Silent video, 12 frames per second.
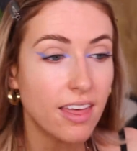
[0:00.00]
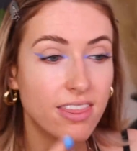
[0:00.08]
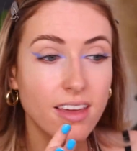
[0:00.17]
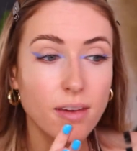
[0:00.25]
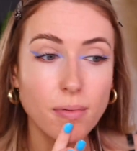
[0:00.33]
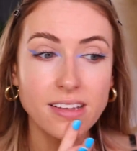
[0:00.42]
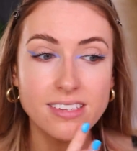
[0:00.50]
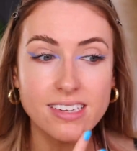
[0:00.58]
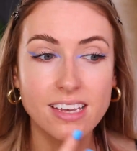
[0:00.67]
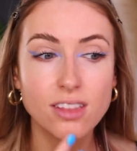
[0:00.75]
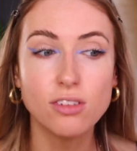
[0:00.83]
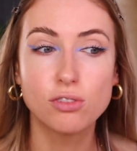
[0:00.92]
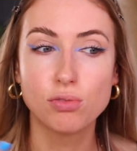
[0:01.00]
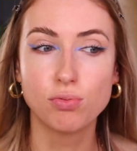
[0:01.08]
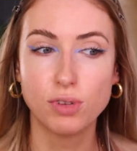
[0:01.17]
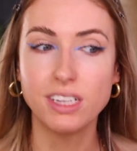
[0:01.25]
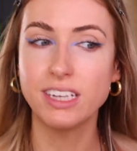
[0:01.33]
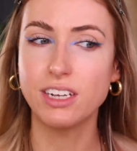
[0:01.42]
I think my skin looks
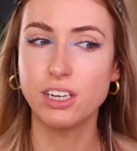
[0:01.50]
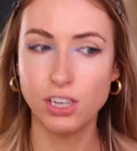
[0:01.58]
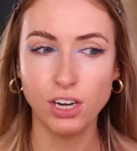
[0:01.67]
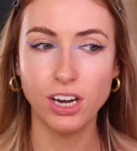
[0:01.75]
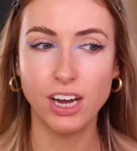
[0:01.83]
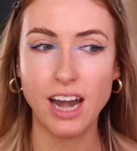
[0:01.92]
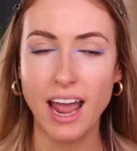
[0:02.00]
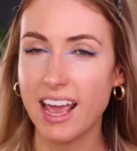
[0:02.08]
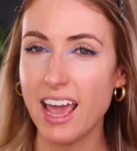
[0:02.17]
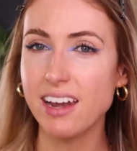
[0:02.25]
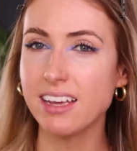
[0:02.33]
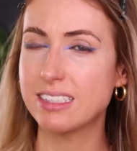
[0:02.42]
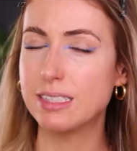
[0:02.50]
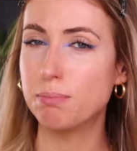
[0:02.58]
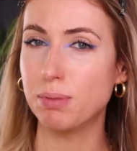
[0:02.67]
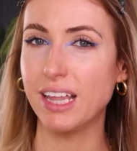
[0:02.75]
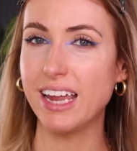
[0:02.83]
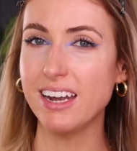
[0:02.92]
really good. I can't
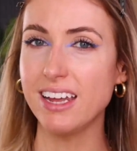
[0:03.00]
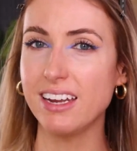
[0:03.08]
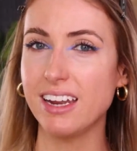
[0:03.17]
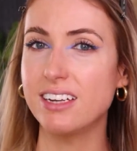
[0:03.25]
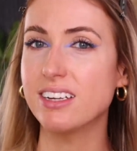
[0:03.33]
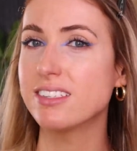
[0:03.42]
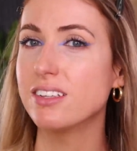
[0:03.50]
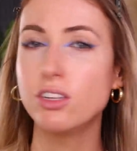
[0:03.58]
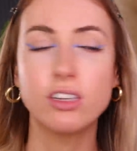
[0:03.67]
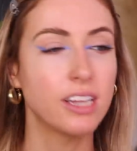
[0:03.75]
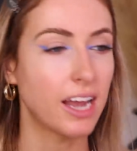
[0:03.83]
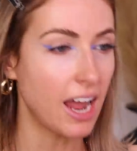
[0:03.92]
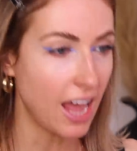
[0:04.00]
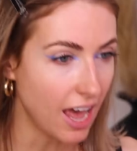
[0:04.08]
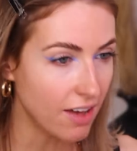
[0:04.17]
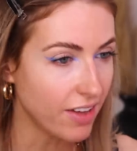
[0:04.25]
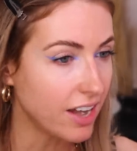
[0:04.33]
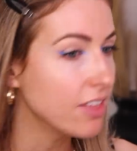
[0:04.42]
explain it. It doesn't look like I
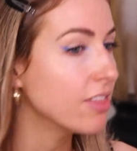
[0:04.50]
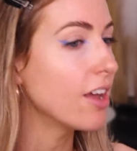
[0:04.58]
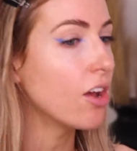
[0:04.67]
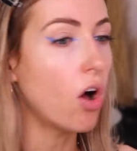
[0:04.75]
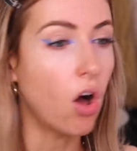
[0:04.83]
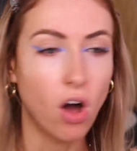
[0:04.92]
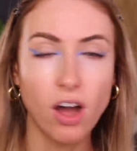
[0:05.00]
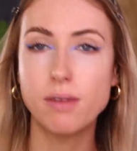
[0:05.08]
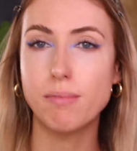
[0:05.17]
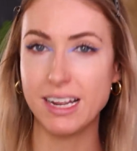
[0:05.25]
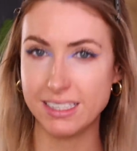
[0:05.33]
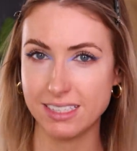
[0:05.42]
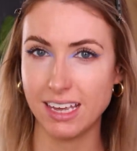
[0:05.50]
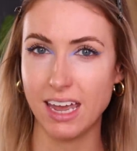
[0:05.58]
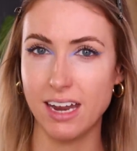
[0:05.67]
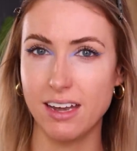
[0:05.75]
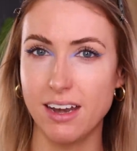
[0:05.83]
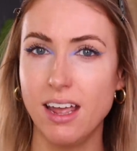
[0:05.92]
have anything on my
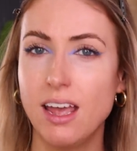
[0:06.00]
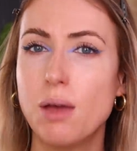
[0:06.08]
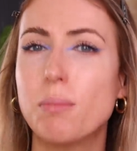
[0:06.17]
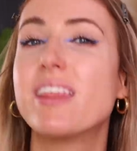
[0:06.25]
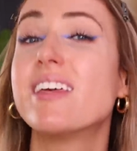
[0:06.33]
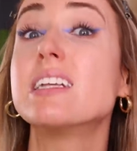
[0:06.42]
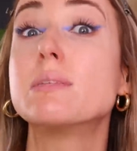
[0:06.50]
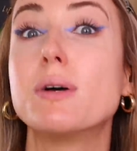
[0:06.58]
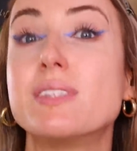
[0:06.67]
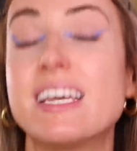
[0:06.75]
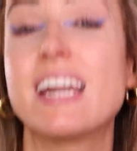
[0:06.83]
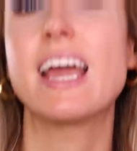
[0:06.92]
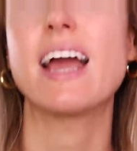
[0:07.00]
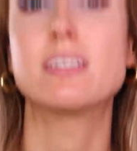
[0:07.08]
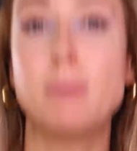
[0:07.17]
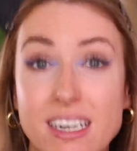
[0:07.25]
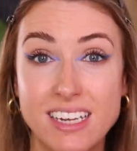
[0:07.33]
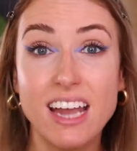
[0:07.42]
skin, but I think it's about setting
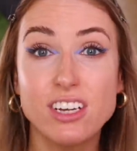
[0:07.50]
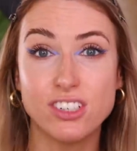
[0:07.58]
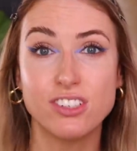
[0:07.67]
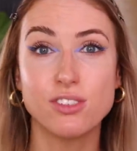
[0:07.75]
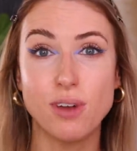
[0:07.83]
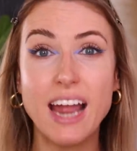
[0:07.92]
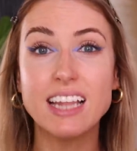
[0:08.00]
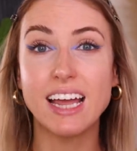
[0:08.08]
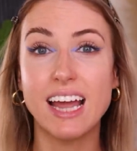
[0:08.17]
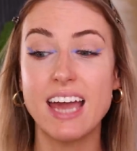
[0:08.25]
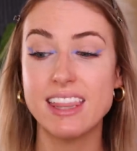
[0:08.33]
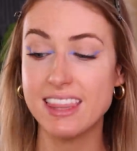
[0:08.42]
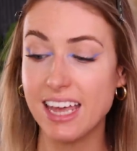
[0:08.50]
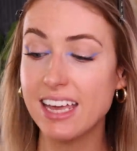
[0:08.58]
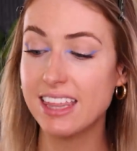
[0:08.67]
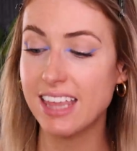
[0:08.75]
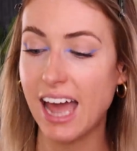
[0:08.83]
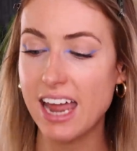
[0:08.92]
expectations, right? Like I
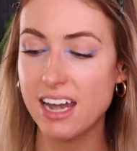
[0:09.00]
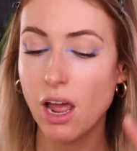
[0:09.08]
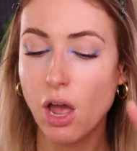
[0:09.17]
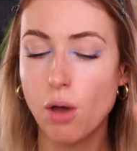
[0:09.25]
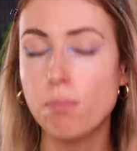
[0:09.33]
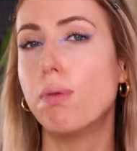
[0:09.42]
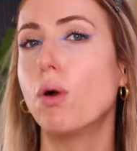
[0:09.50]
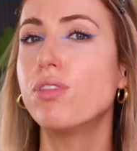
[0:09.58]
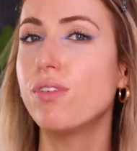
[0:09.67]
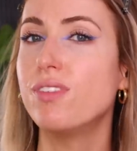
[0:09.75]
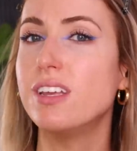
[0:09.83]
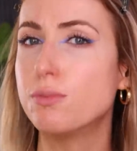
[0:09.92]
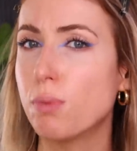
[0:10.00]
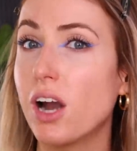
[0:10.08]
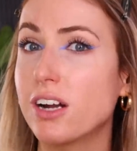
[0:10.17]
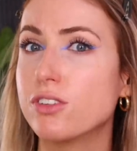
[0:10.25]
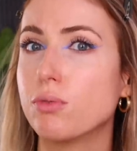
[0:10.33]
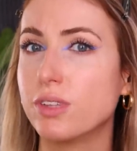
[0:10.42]
think that both of these
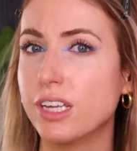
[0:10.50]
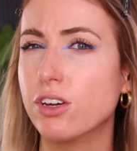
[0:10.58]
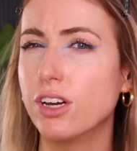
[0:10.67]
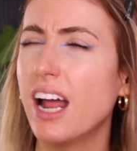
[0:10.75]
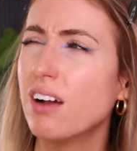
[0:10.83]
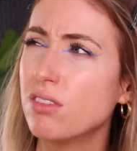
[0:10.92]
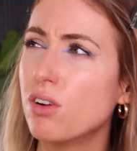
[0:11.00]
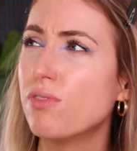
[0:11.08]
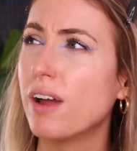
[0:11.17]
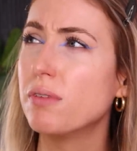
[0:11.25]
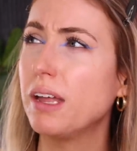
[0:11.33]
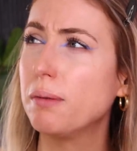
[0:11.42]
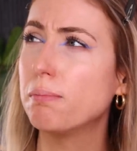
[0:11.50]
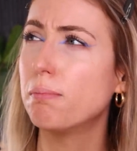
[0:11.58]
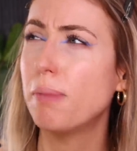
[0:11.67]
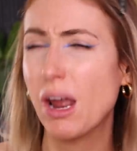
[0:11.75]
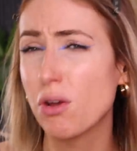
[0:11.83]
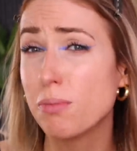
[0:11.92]
products are really good. I don't know if I'd like
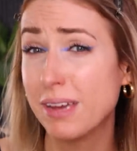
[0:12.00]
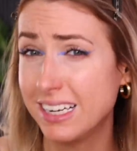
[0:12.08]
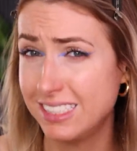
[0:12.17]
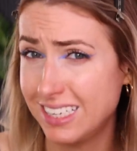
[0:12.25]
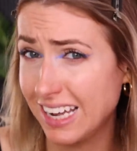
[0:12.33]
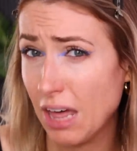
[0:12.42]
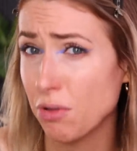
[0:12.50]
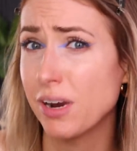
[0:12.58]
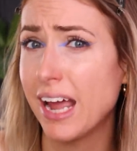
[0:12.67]
pair them together